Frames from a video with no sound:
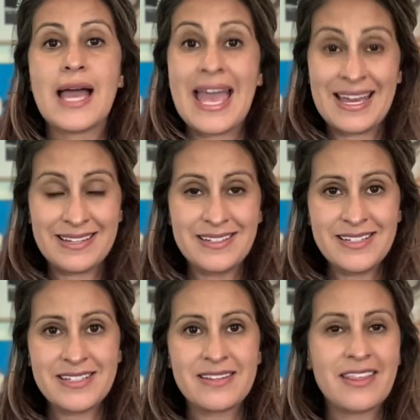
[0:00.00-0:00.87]

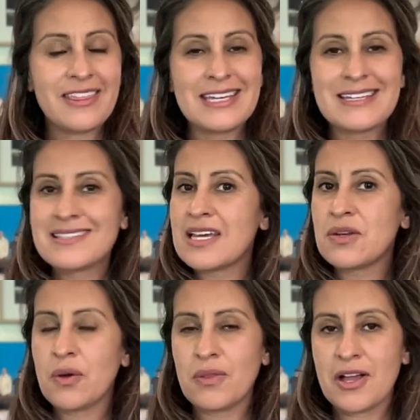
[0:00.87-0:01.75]
end the things that
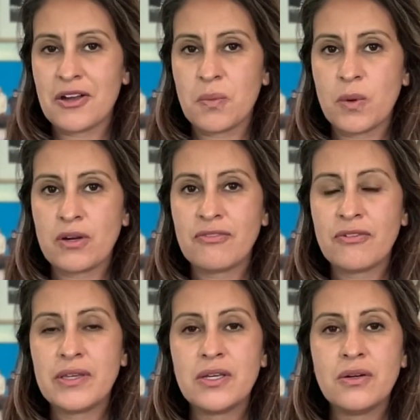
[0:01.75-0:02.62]
no longer work
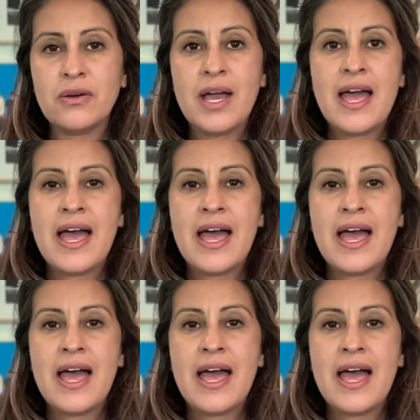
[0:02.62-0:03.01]
for you